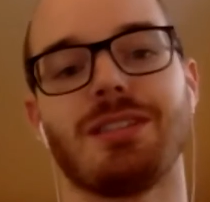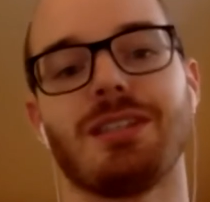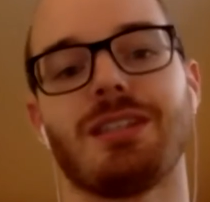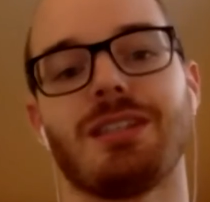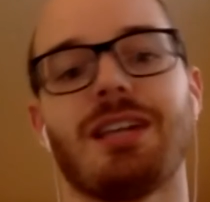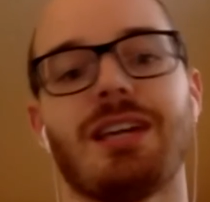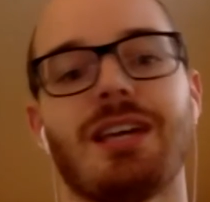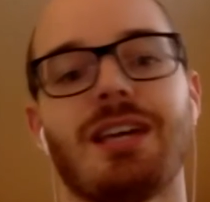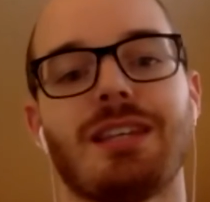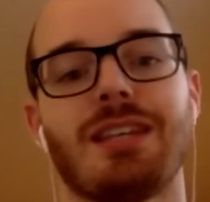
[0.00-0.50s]
like
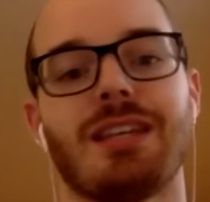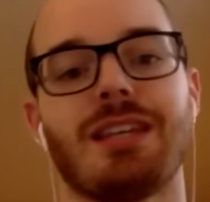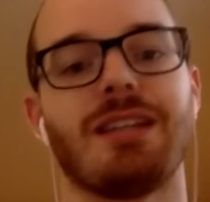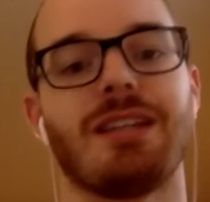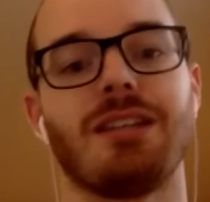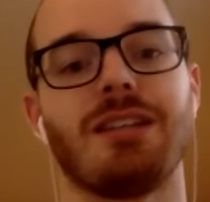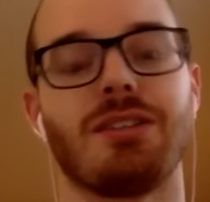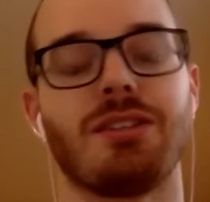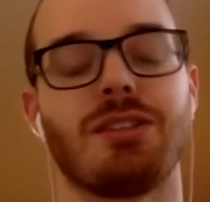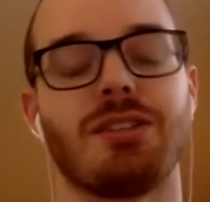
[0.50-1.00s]
that
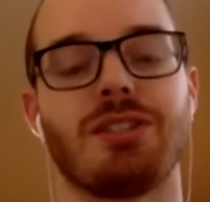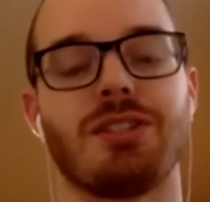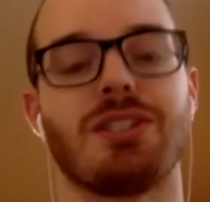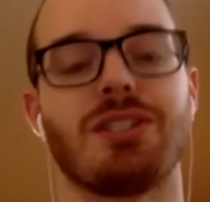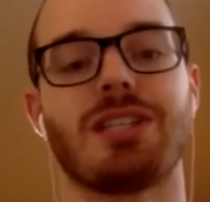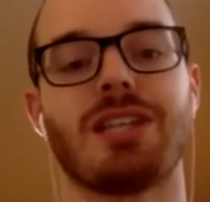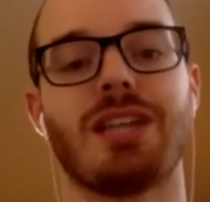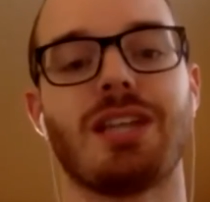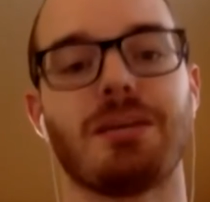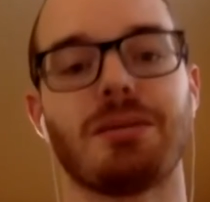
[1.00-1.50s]
you
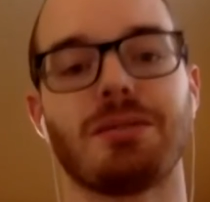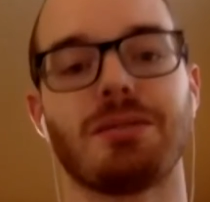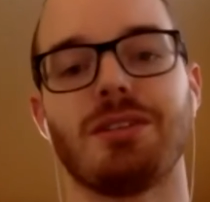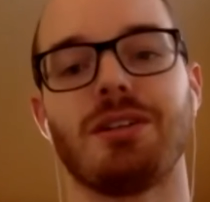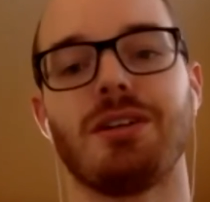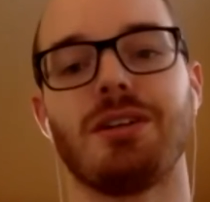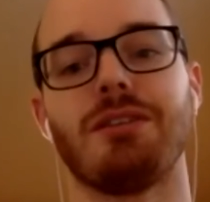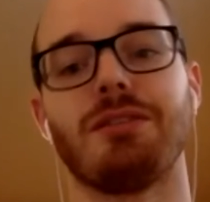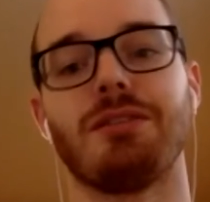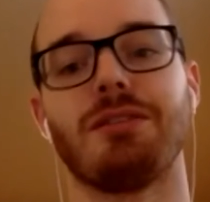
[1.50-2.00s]
just can't
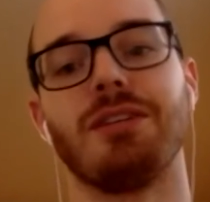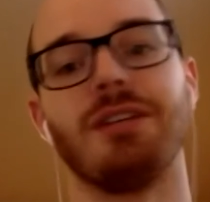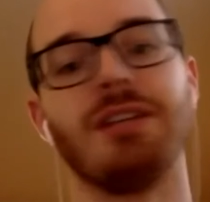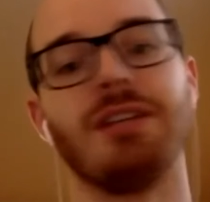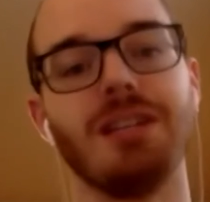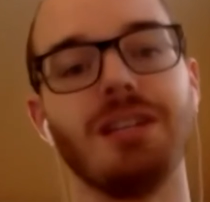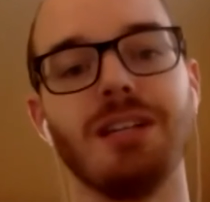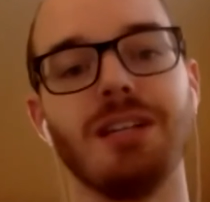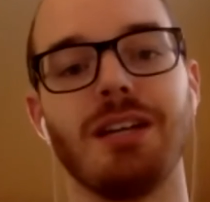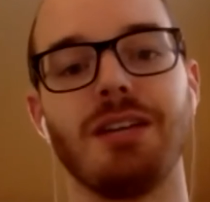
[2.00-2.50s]
resolve,
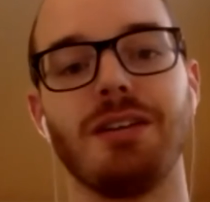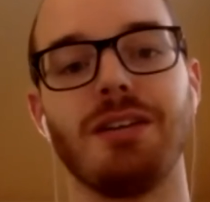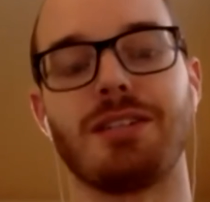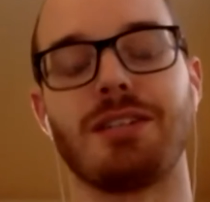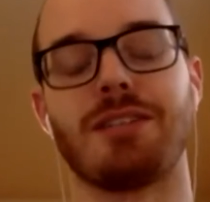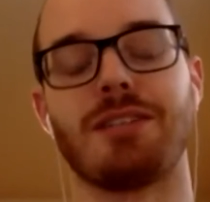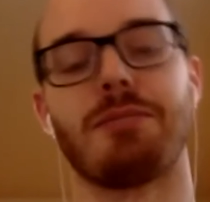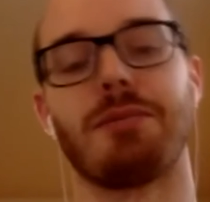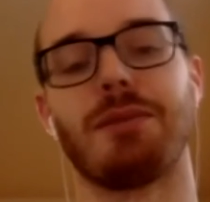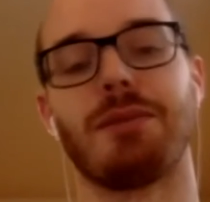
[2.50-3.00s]
and you just
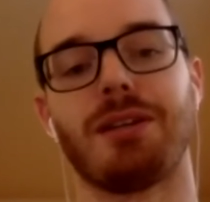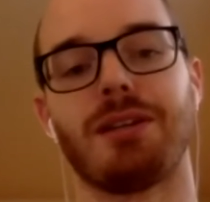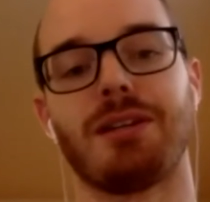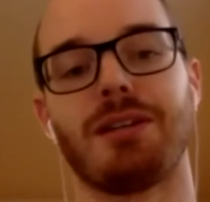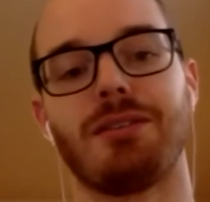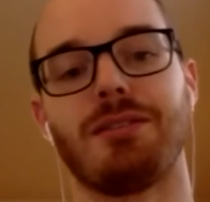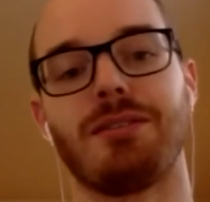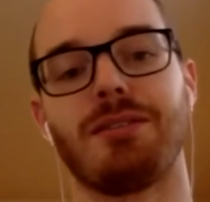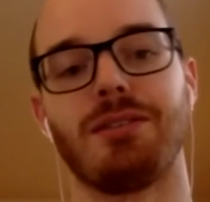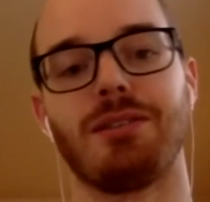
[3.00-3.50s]
have to
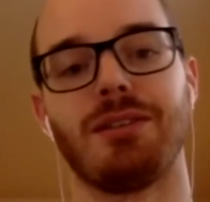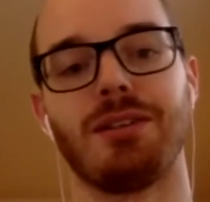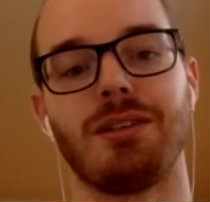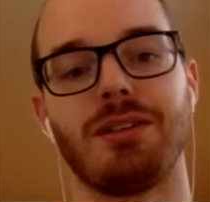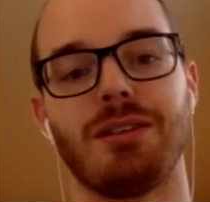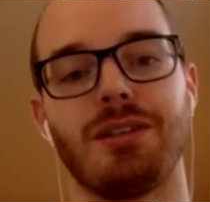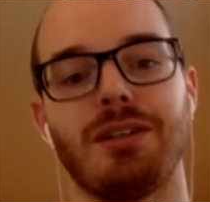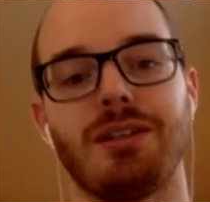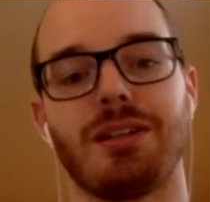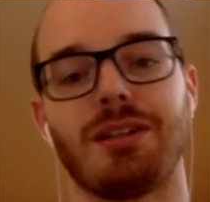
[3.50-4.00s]
pick
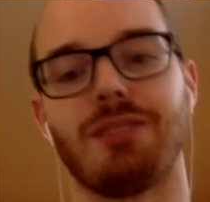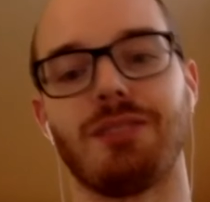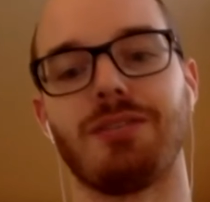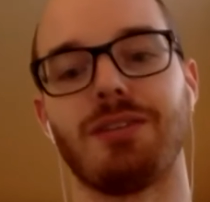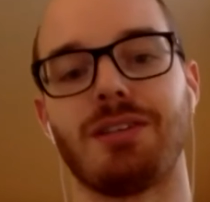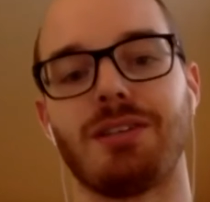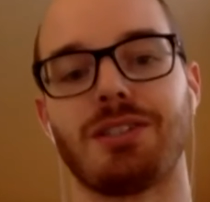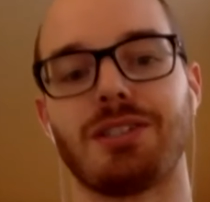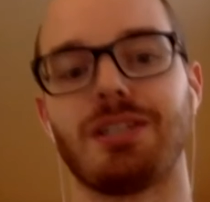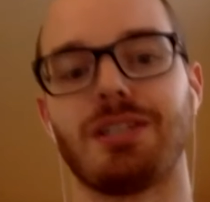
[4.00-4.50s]
a
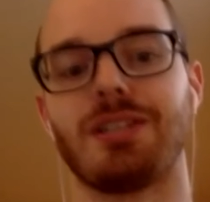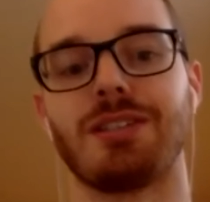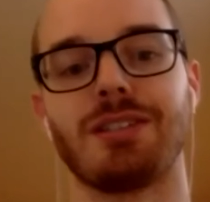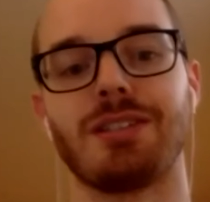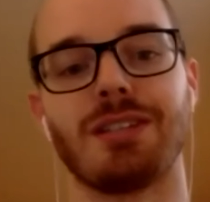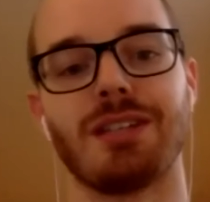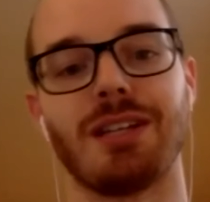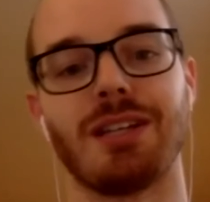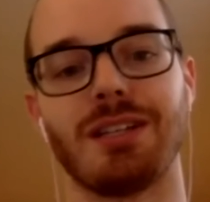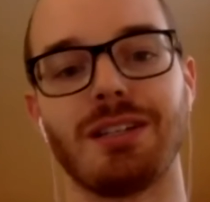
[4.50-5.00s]

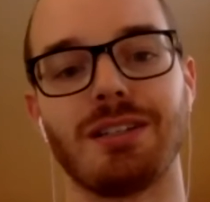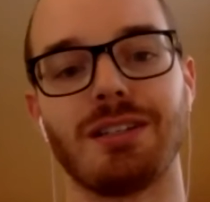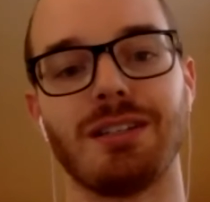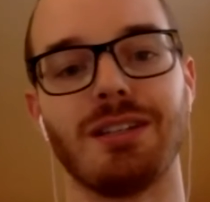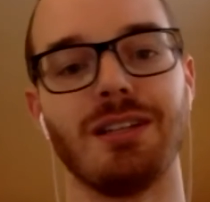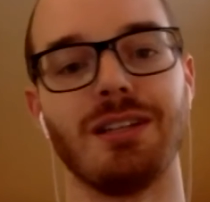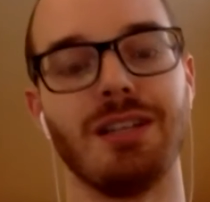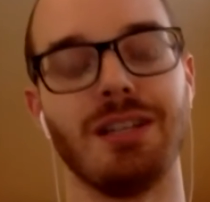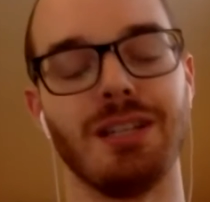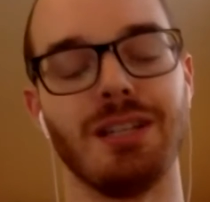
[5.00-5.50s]
convention and
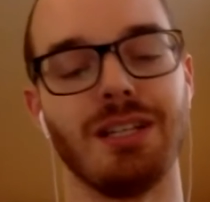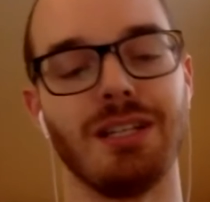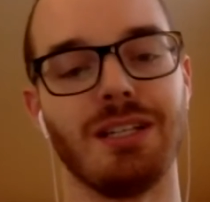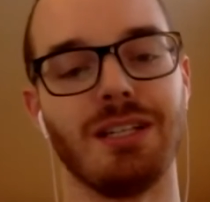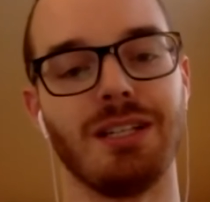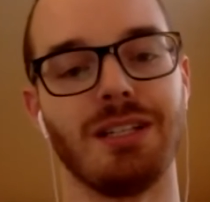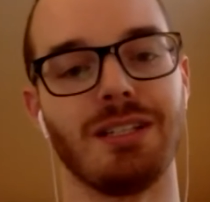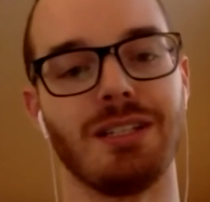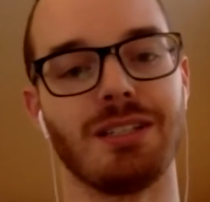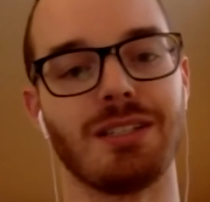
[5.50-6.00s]

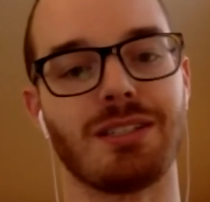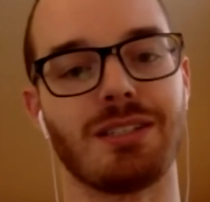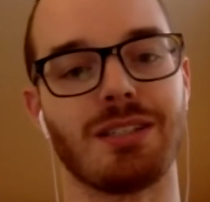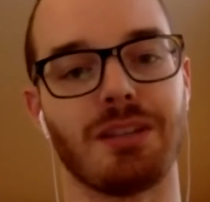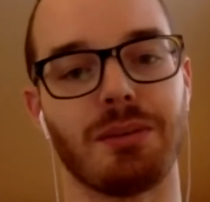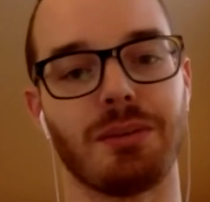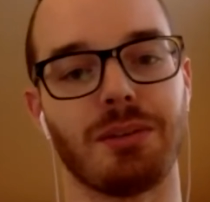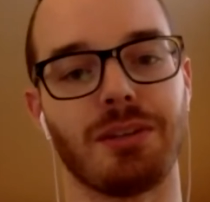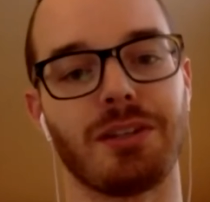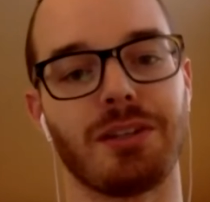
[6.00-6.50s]

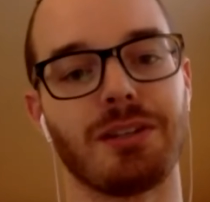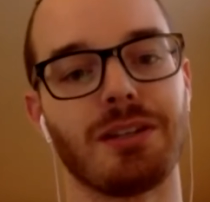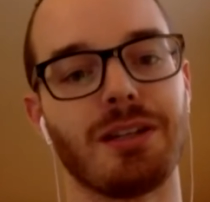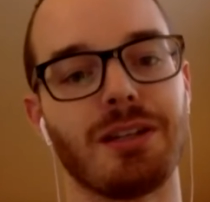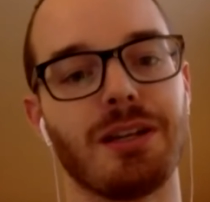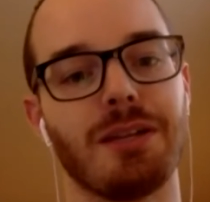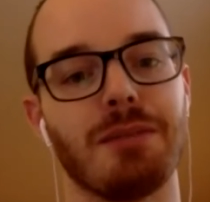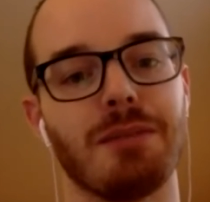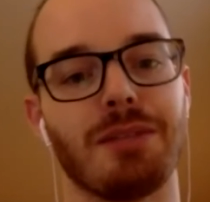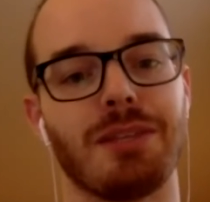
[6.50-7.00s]
stick with it.
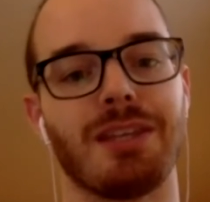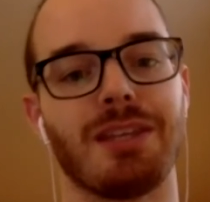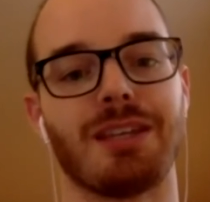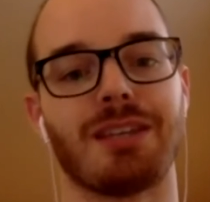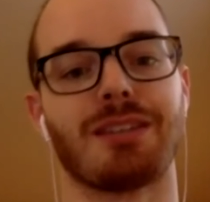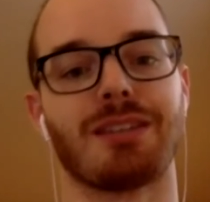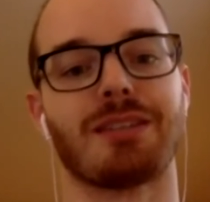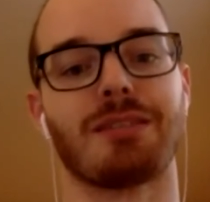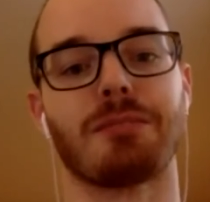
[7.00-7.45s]
But like,